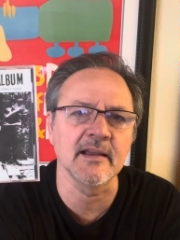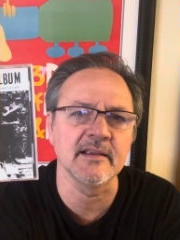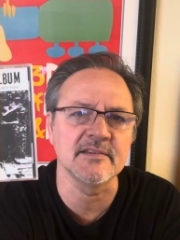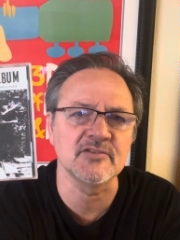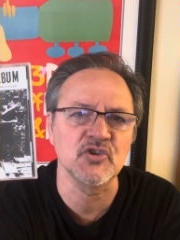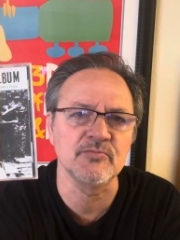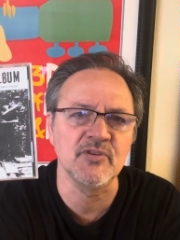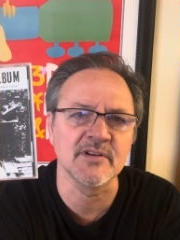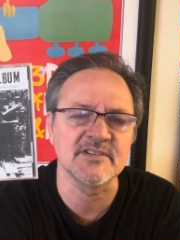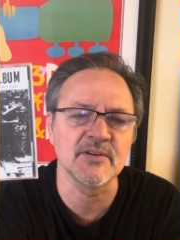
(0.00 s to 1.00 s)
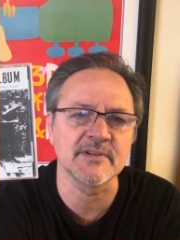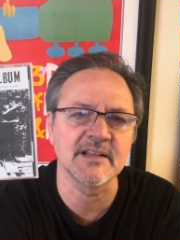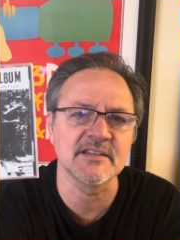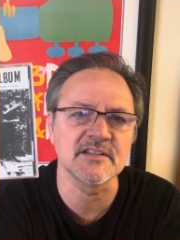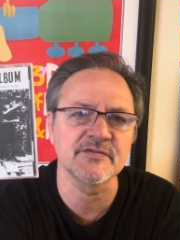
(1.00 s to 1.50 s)
assume you can still
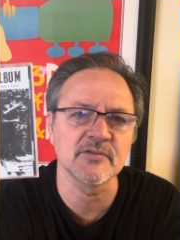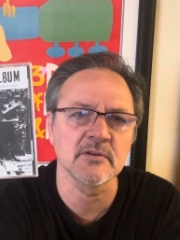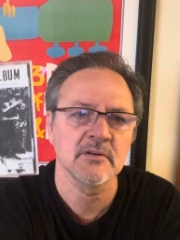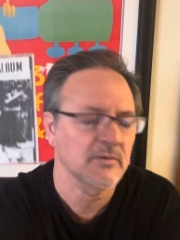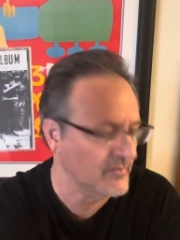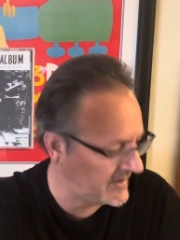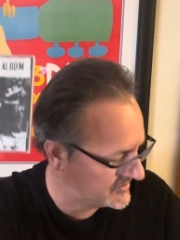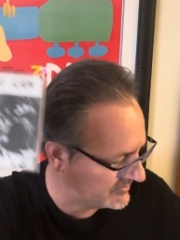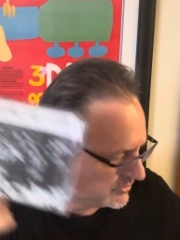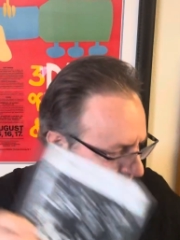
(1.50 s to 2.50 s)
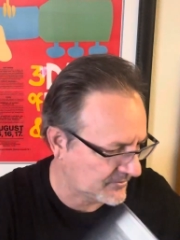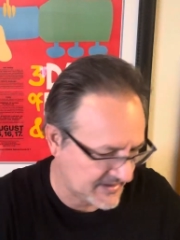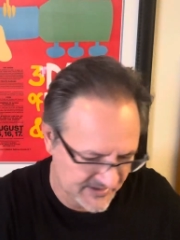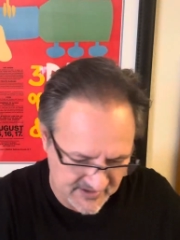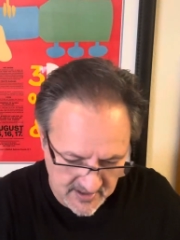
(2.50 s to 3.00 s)
get this for a reasonable
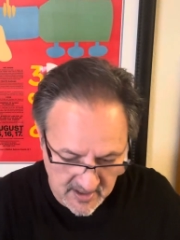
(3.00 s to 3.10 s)
price.